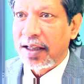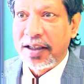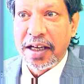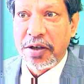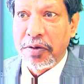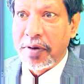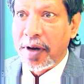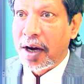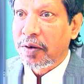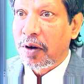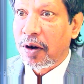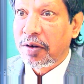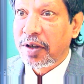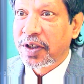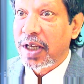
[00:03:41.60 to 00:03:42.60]
That they do
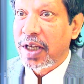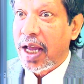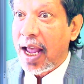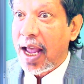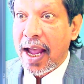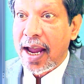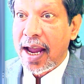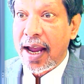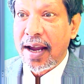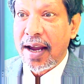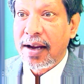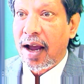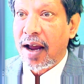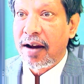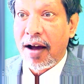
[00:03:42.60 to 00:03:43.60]
not always say
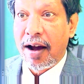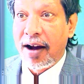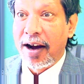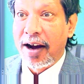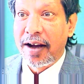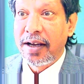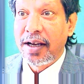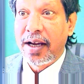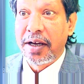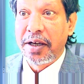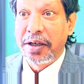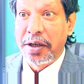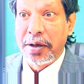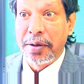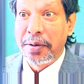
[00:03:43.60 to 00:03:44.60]
a and I
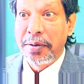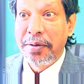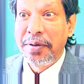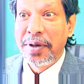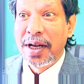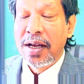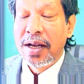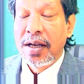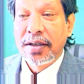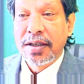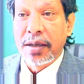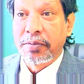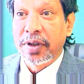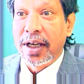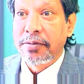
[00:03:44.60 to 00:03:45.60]
and you.
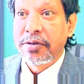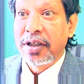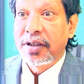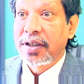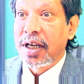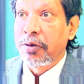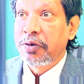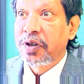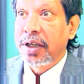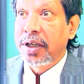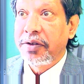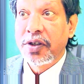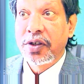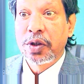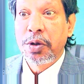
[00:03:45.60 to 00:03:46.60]
Sometimes the sound
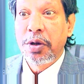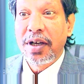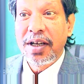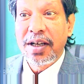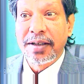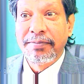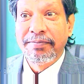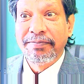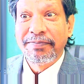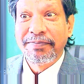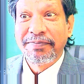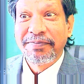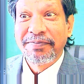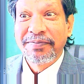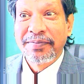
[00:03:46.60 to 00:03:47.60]
changes to a.
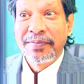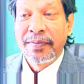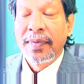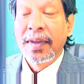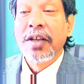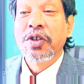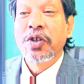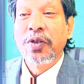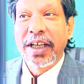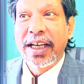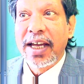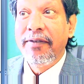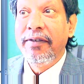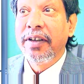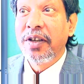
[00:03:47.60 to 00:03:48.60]
So
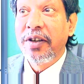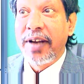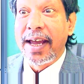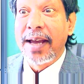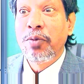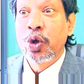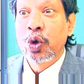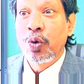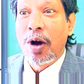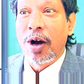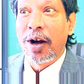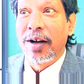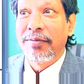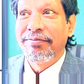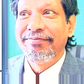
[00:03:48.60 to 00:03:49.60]
they gave it a name,
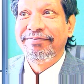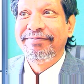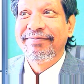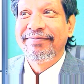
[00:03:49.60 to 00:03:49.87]
schwa.